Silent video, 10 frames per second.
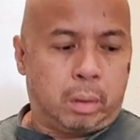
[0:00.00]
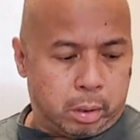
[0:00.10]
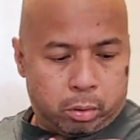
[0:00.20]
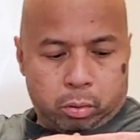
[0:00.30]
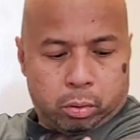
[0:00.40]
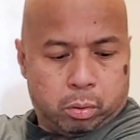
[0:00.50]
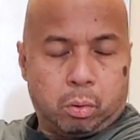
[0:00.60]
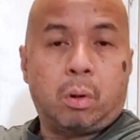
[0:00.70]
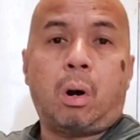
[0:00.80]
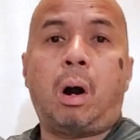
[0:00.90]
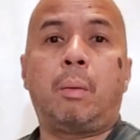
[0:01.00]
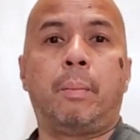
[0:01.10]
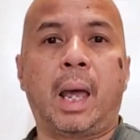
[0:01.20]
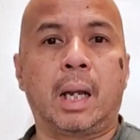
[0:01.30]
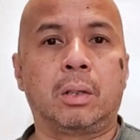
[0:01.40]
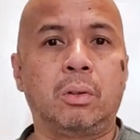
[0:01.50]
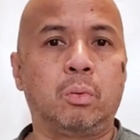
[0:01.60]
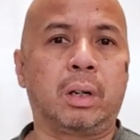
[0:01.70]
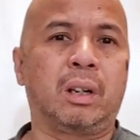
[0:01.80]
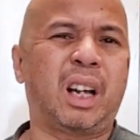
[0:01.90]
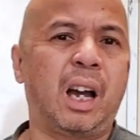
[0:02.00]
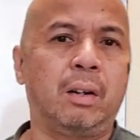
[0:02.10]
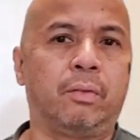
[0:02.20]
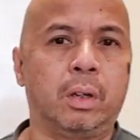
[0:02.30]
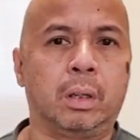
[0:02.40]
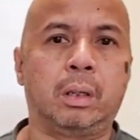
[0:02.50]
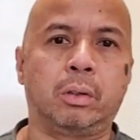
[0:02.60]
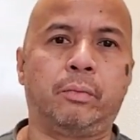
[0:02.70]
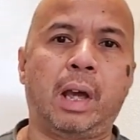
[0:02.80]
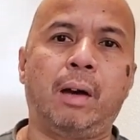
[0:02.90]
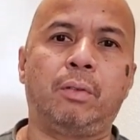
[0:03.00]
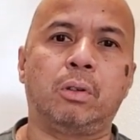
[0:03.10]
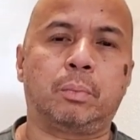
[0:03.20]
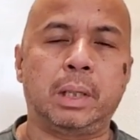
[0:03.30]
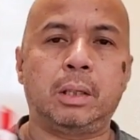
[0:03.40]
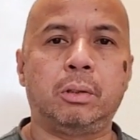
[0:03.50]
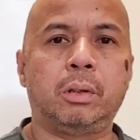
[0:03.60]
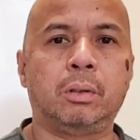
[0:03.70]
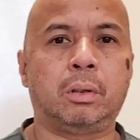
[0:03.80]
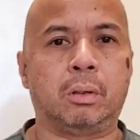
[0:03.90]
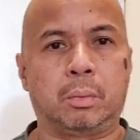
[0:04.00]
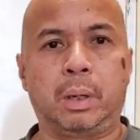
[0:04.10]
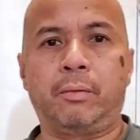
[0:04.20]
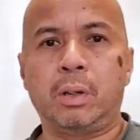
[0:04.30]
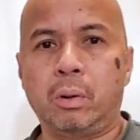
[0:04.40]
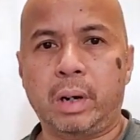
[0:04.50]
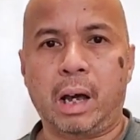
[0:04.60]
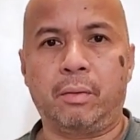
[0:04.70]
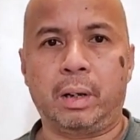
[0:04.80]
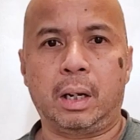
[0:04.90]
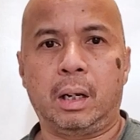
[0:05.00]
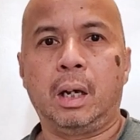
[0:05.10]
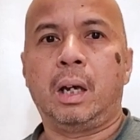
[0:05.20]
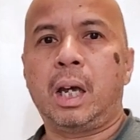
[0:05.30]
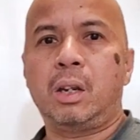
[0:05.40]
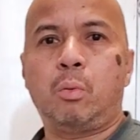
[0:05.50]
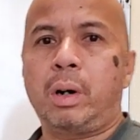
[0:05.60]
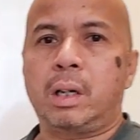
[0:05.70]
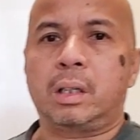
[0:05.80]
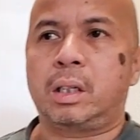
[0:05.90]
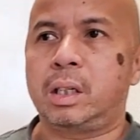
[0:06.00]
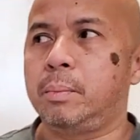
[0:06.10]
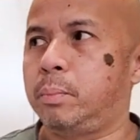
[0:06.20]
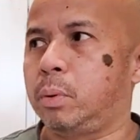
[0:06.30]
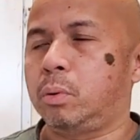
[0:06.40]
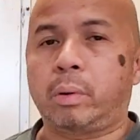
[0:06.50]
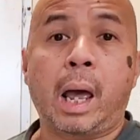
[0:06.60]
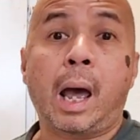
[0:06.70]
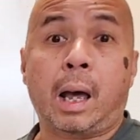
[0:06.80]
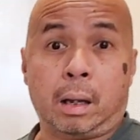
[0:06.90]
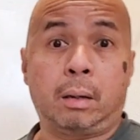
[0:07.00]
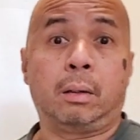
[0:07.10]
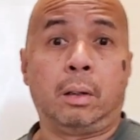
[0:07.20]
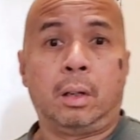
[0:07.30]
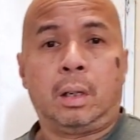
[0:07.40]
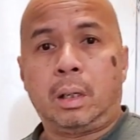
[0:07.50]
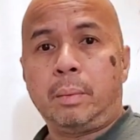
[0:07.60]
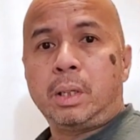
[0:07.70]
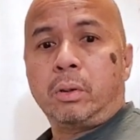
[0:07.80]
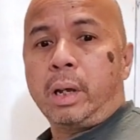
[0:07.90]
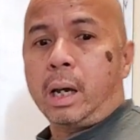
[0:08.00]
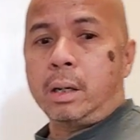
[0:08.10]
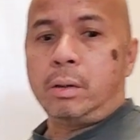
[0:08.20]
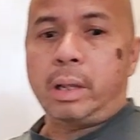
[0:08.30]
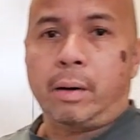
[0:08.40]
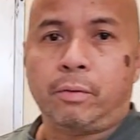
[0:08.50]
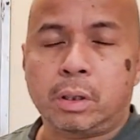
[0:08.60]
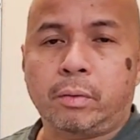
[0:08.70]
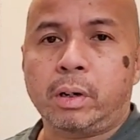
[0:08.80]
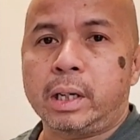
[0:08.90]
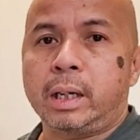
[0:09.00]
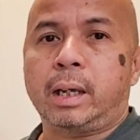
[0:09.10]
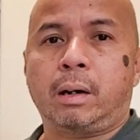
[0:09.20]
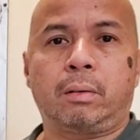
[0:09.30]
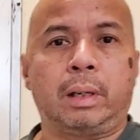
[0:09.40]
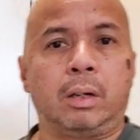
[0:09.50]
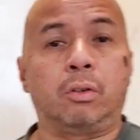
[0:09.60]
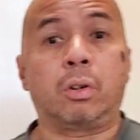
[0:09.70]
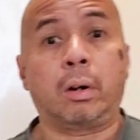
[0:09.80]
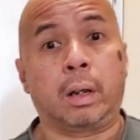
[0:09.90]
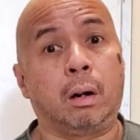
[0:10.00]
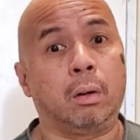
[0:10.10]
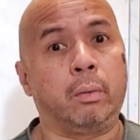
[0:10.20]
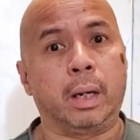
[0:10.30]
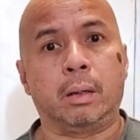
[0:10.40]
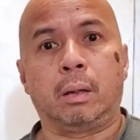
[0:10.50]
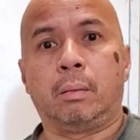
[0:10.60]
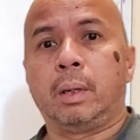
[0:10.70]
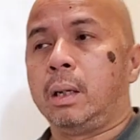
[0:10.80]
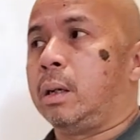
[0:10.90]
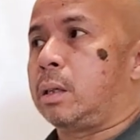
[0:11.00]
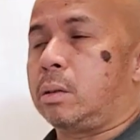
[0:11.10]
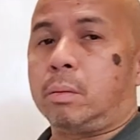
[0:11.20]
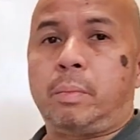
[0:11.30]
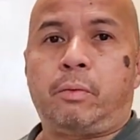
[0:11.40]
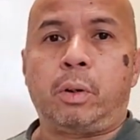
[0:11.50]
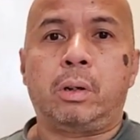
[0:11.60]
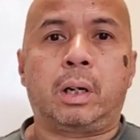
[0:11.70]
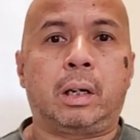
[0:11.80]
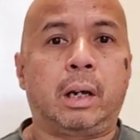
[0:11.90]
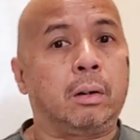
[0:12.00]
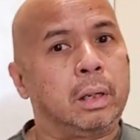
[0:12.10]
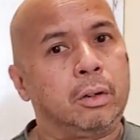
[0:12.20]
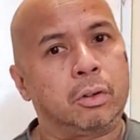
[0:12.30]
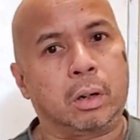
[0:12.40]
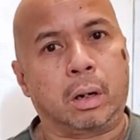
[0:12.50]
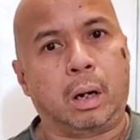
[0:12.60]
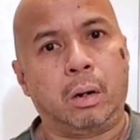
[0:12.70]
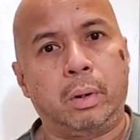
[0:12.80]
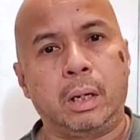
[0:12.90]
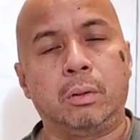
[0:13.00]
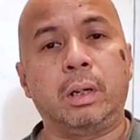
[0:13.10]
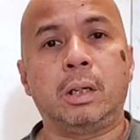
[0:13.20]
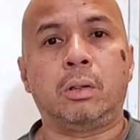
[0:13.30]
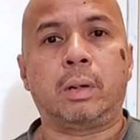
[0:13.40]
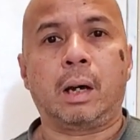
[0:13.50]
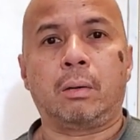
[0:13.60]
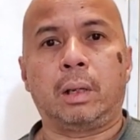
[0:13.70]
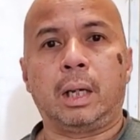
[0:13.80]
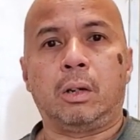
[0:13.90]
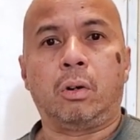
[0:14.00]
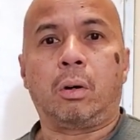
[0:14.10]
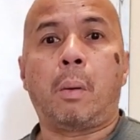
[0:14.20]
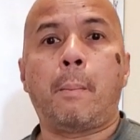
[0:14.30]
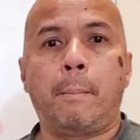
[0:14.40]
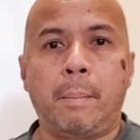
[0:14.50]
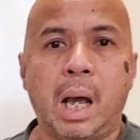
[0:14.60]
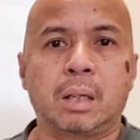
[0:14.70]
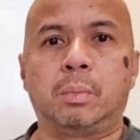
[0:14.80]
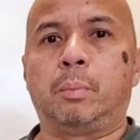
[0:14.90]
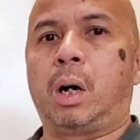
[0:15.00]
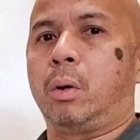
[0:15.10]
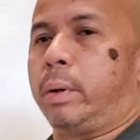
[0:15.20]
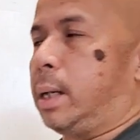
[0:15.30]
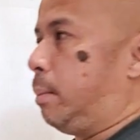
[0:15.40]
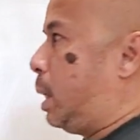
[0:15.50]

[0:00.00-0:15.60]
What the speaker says: the armbands, those work kind of good. So if you have those, please do use those. But if you don't have any and you want a simple hack, let me show you how you do that. First of all, you need to calculate your target heart rate. So before you could calculate your target heart rate, you need to calculate your maximum heart rate.